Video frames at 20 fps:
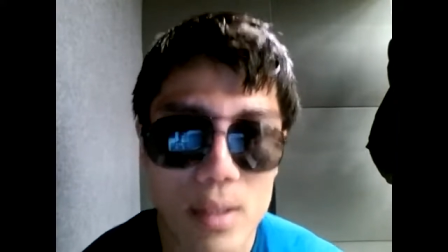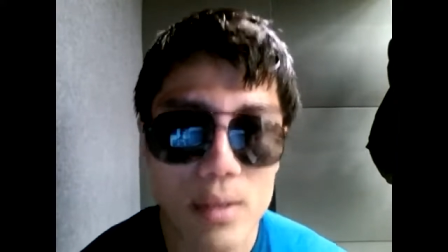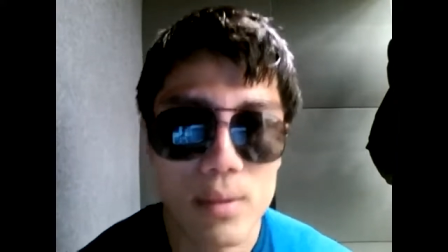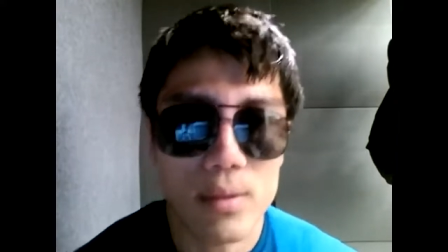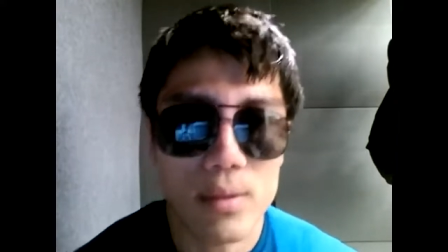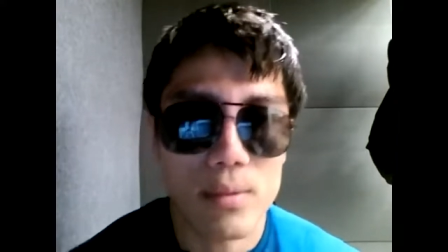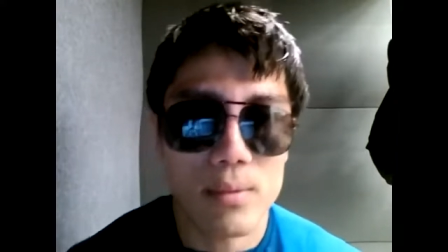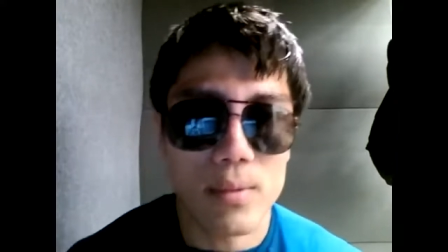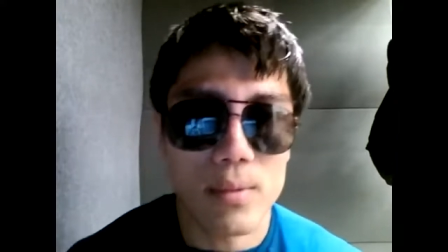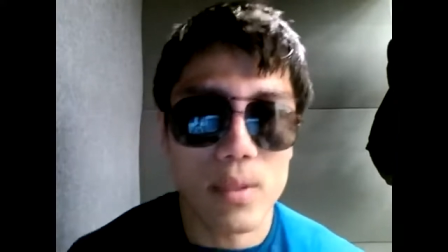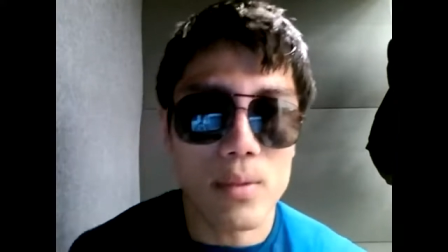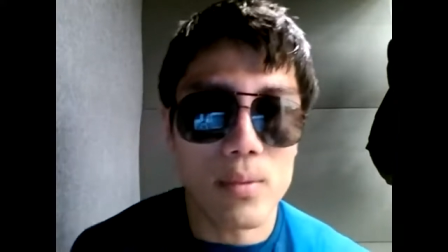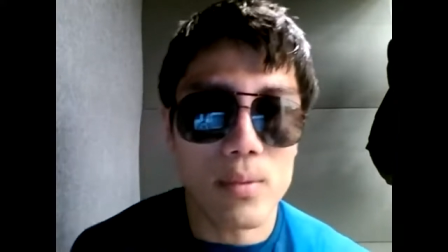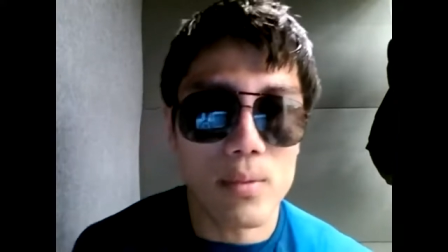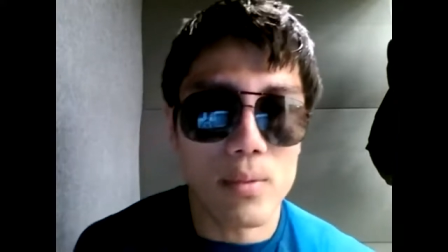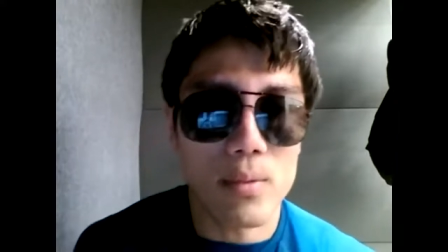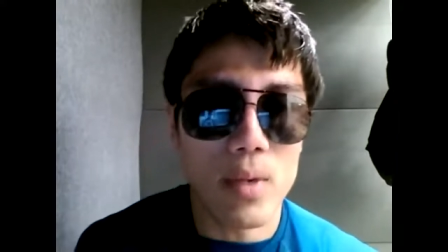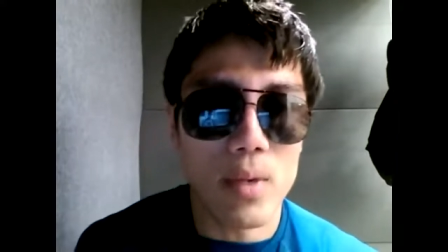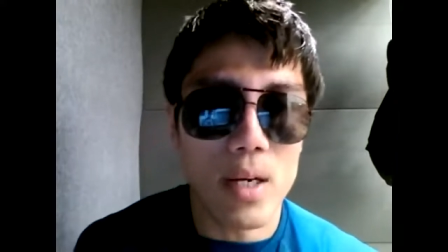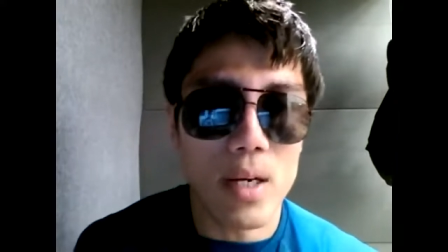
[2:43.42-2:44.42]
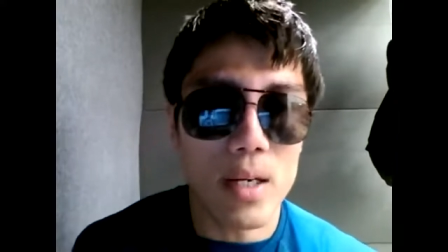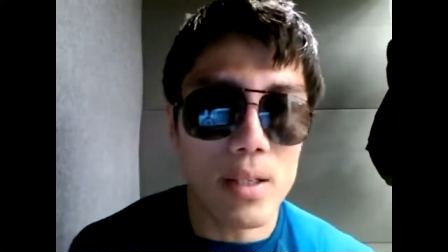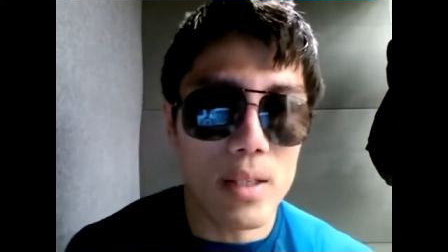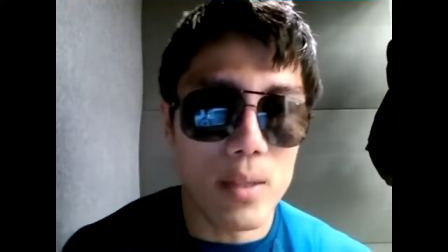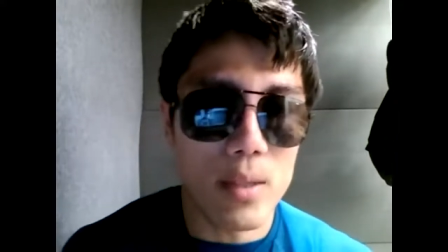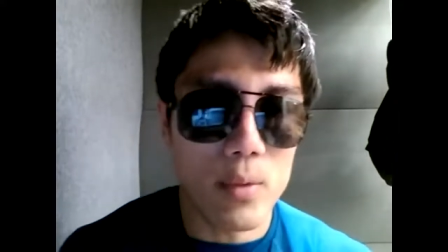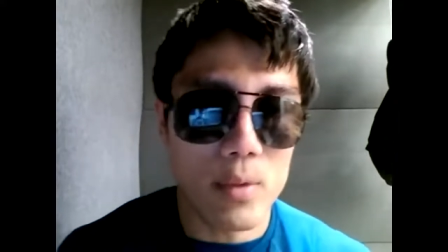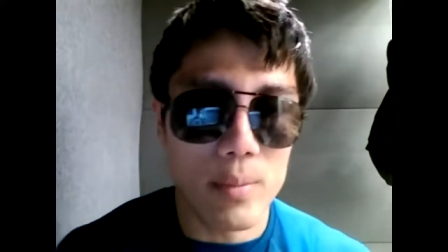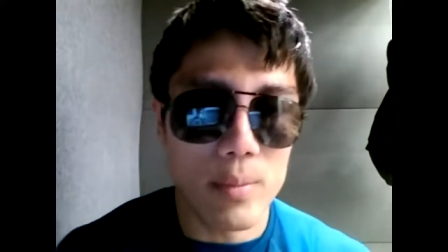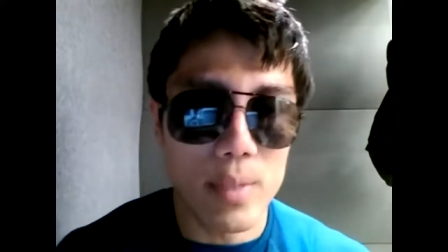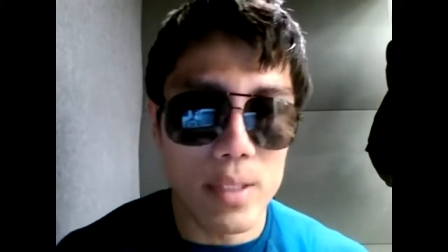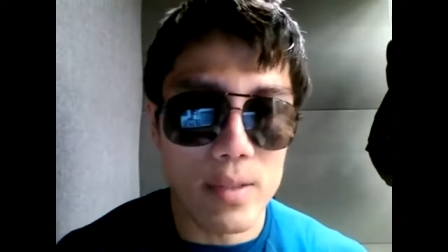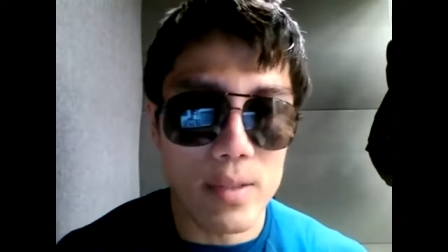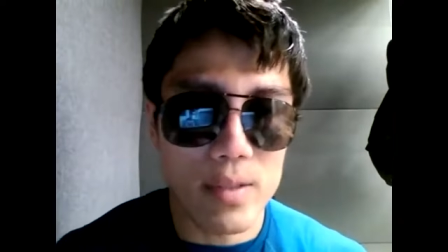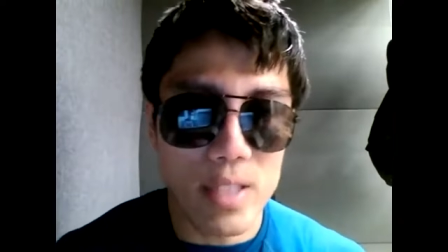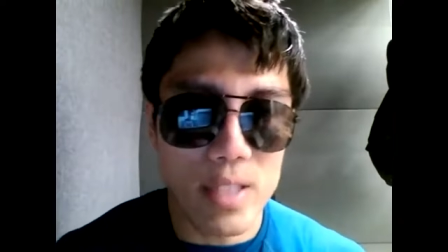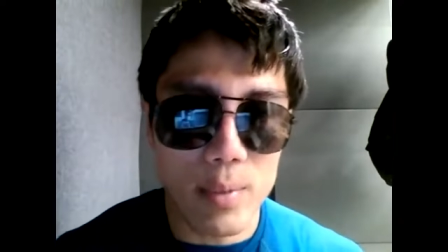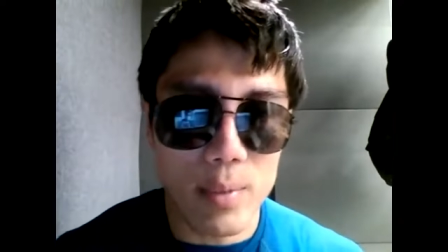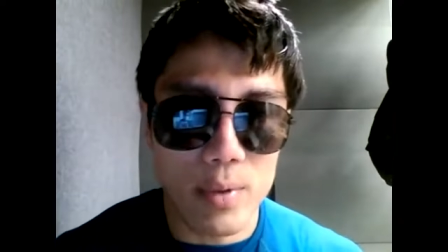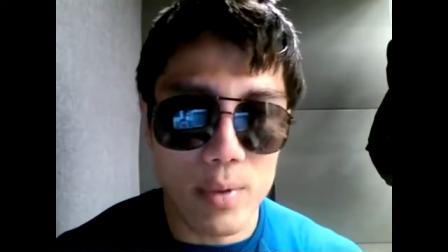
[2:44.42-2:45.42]
I wonder why they would be
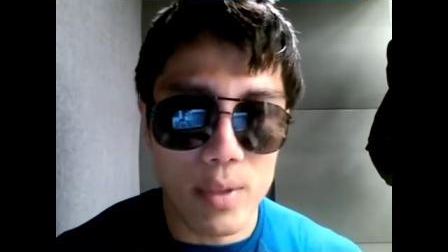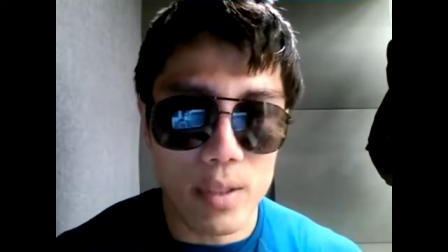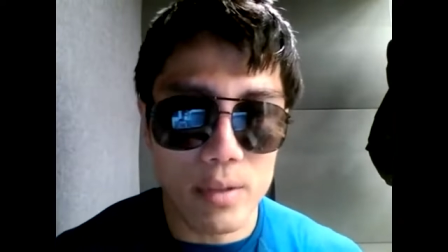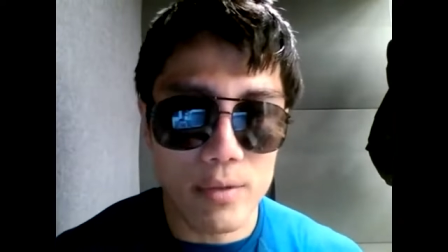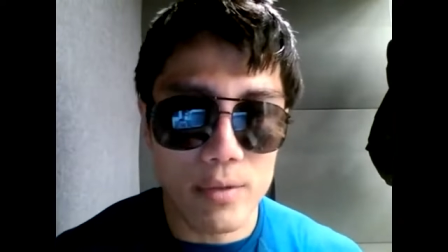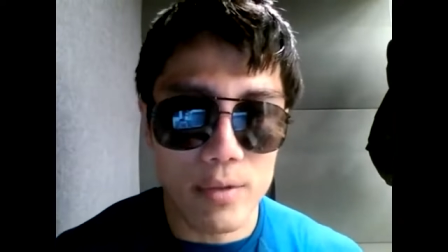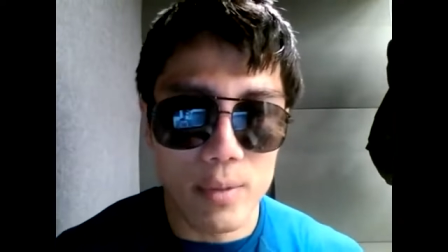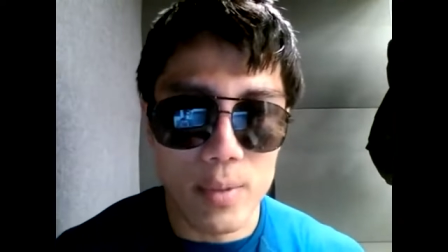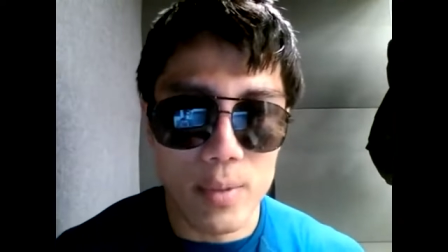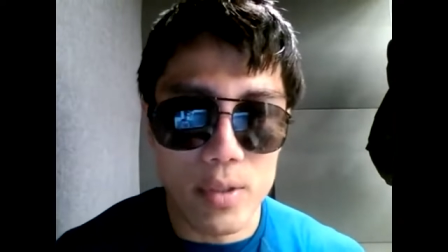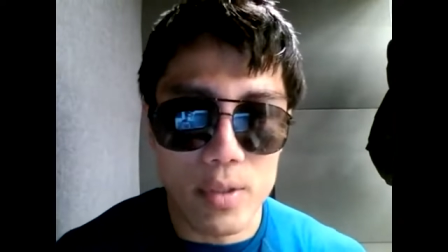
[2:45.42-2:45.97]
separate from